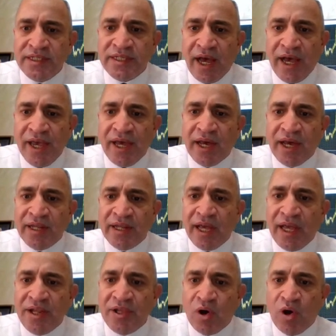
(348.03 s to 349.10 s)
is
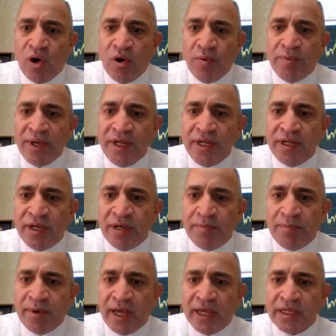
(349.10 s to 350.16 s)
higher than the
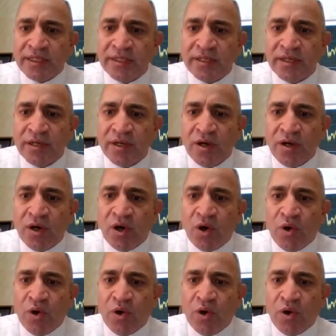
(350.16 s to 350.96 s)
open price,